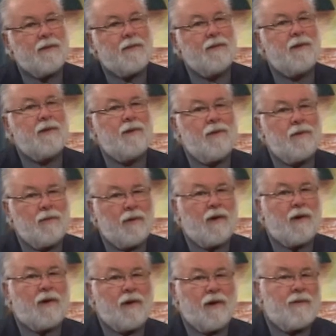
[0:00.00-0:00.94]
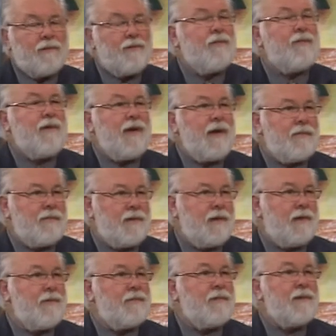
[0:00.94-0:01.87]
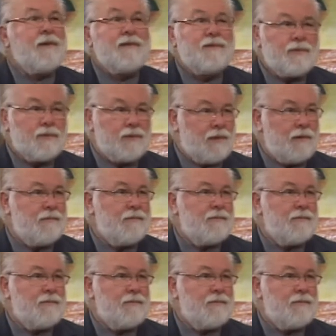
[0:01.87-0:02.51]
then you are of the family of Israel.